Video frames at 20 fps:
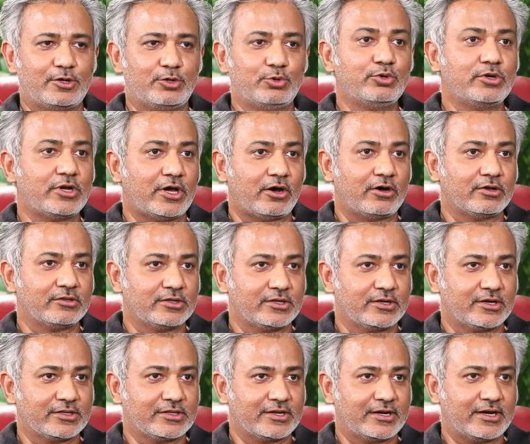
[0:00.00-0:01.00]
Luna on
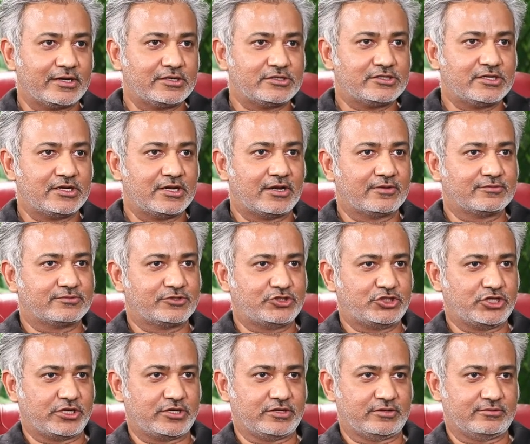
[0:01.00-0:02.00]
the other hand, she loves
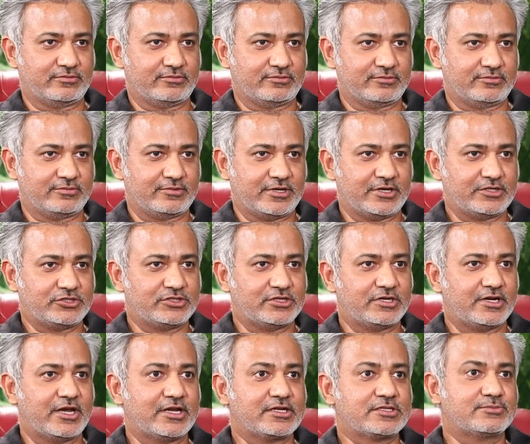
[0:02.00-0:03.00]
chicken and she
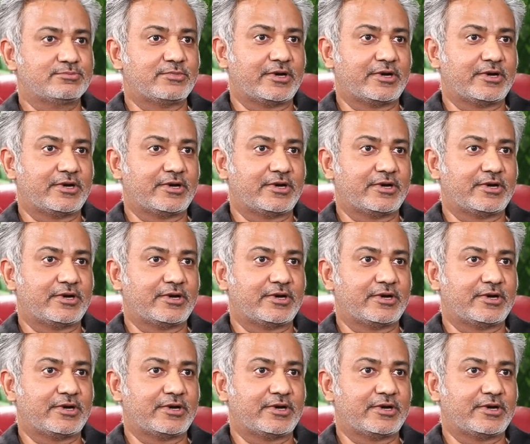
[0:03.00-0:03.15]
likes